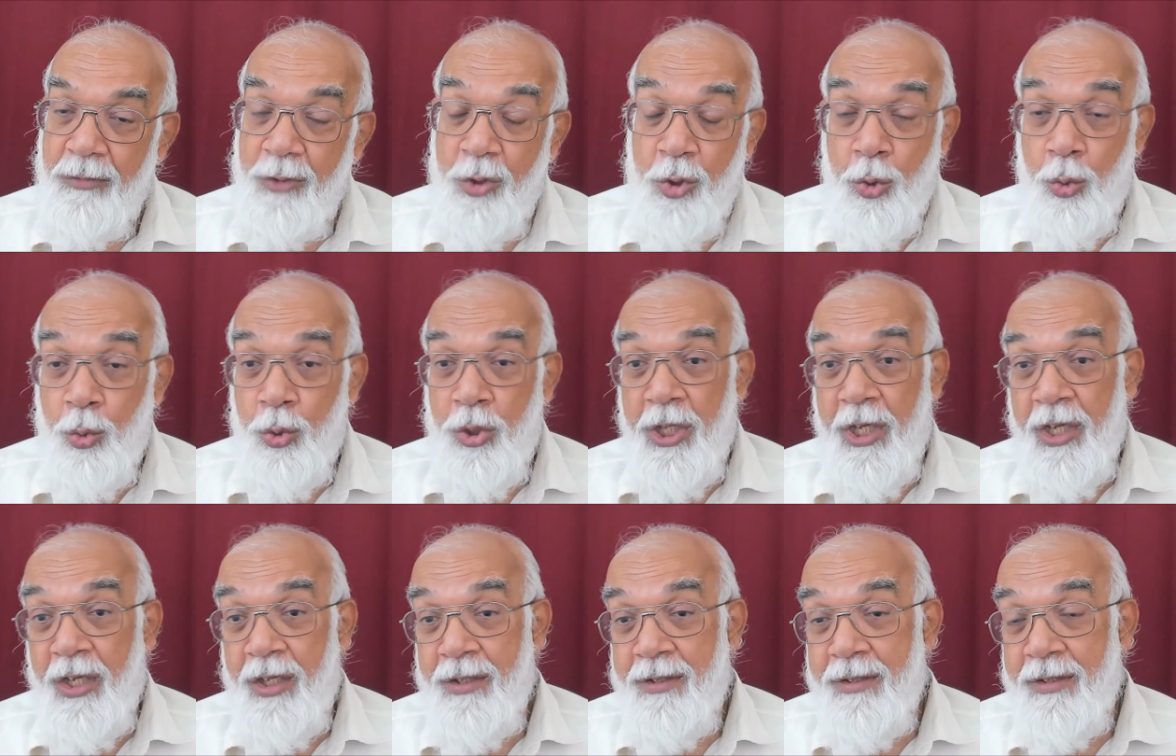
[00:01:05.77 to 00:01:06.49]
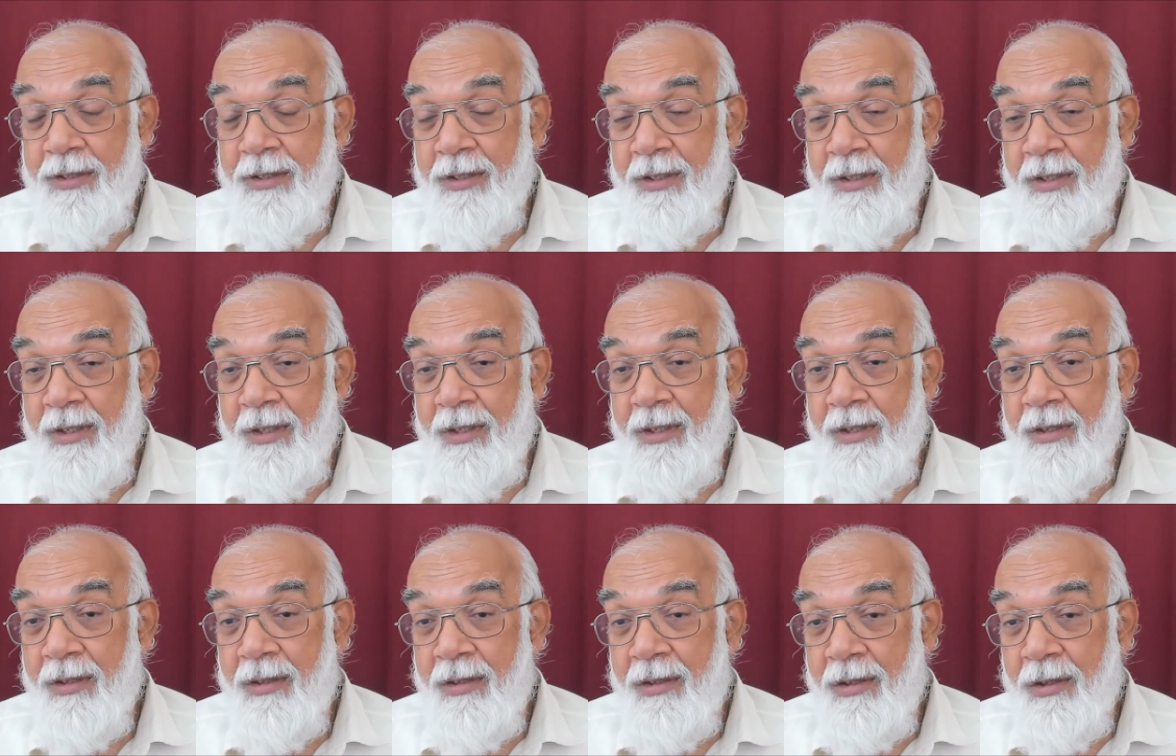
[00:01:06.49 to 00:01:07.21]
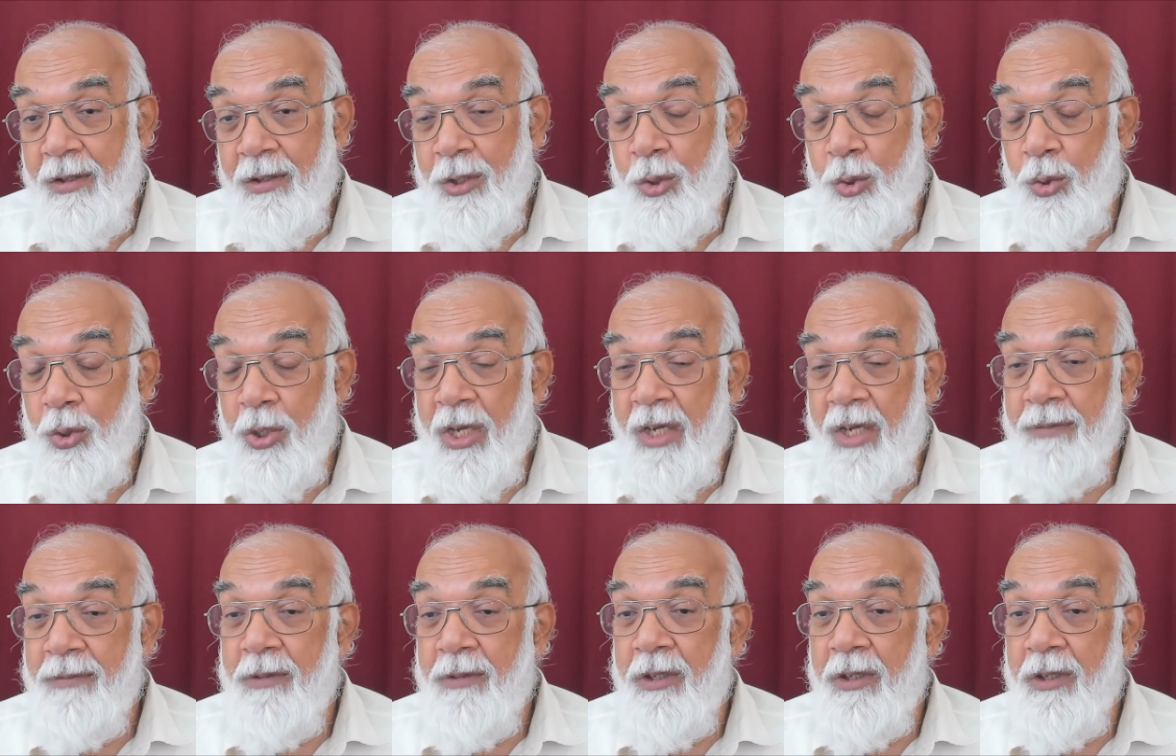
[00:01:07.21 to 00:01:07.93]
Two things to
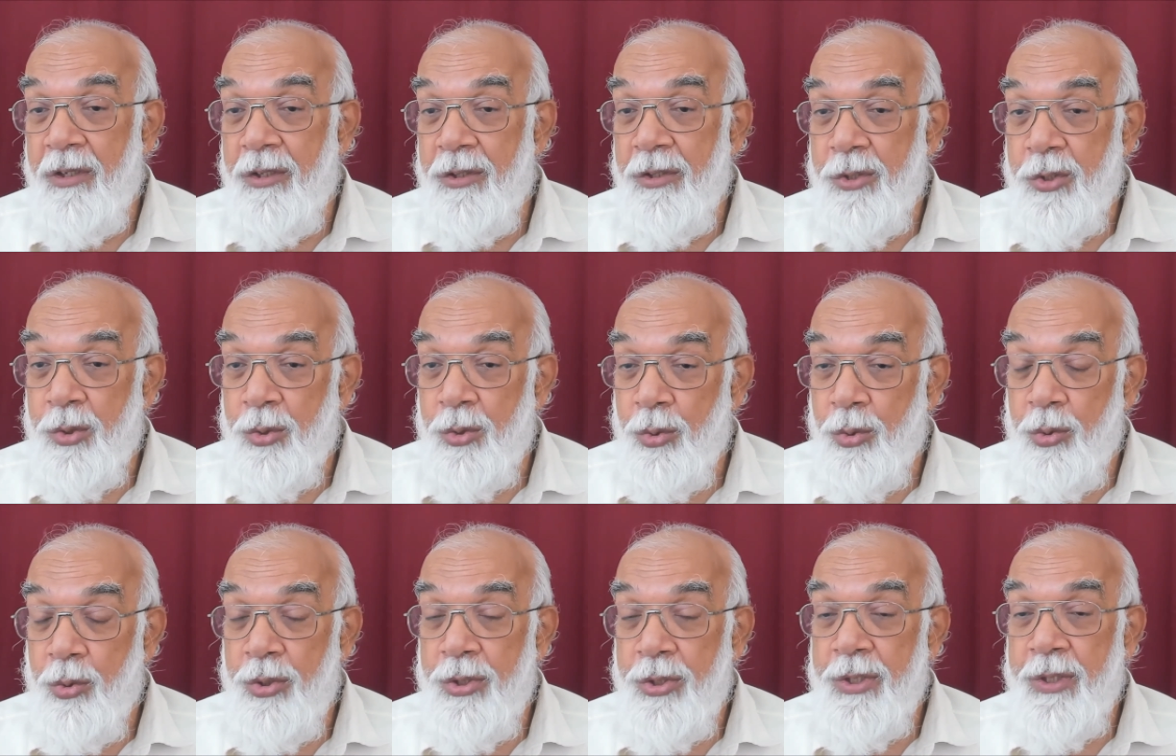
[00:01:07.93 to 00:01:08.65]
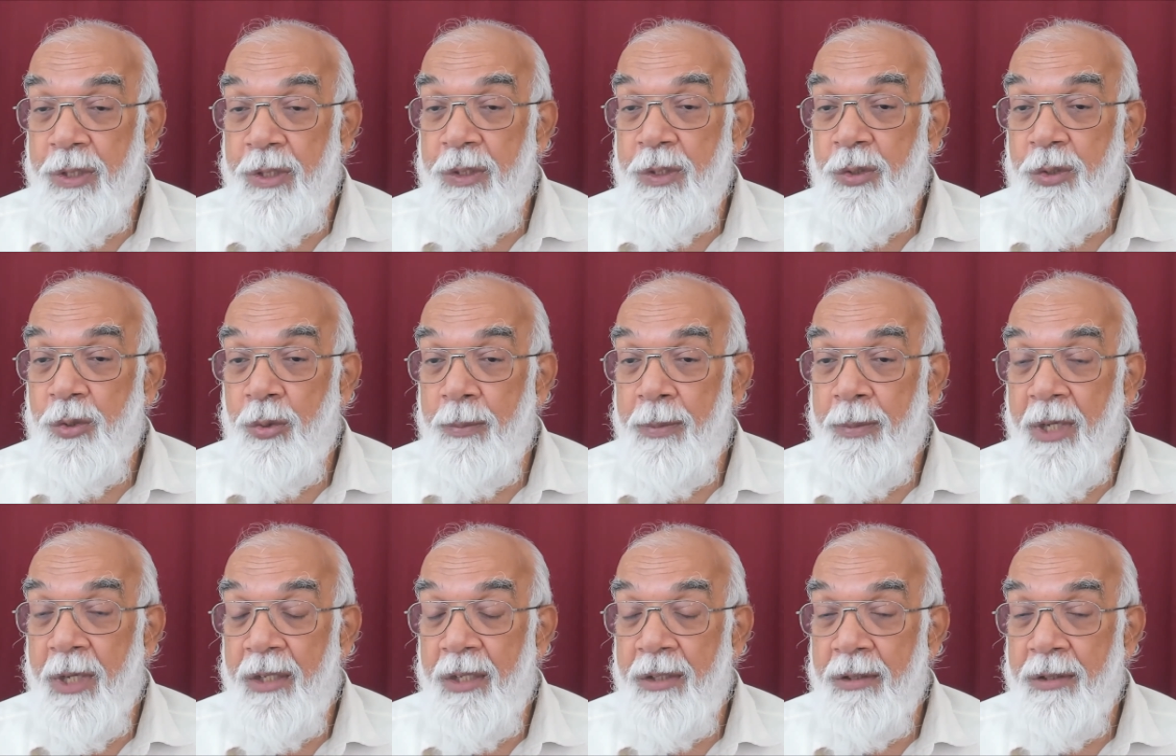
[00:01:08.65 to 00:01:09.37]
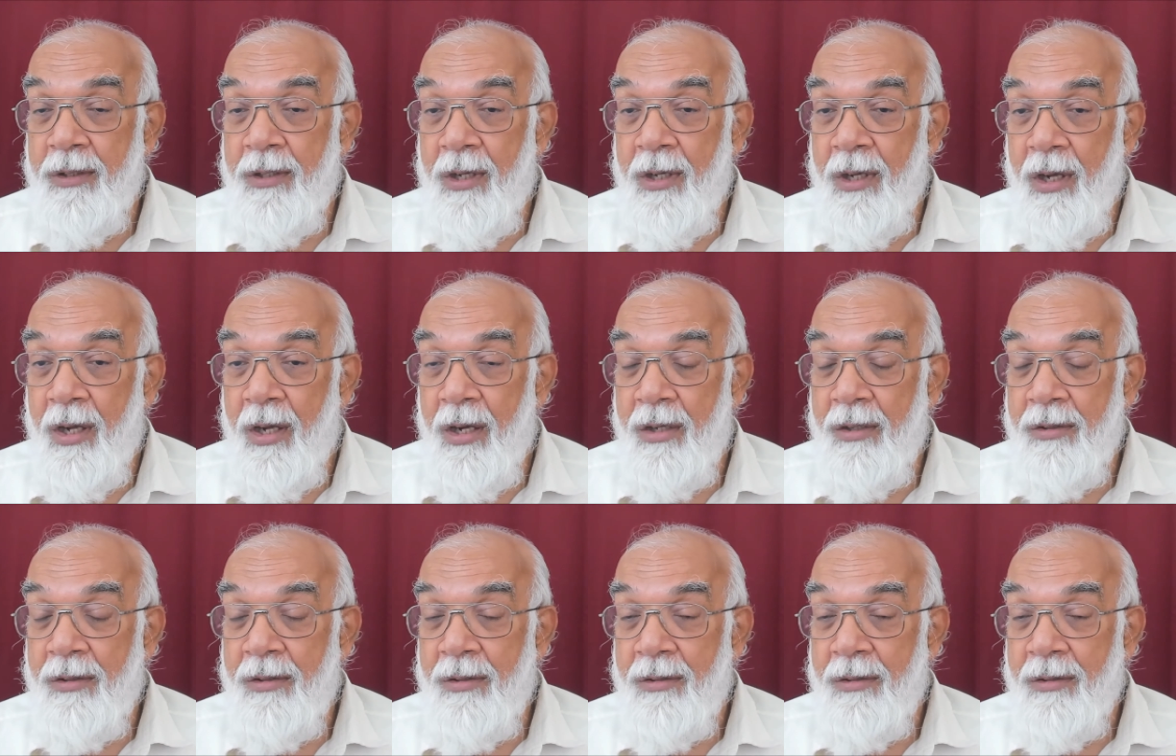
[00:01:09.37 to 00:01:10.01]
have the resources to buy the car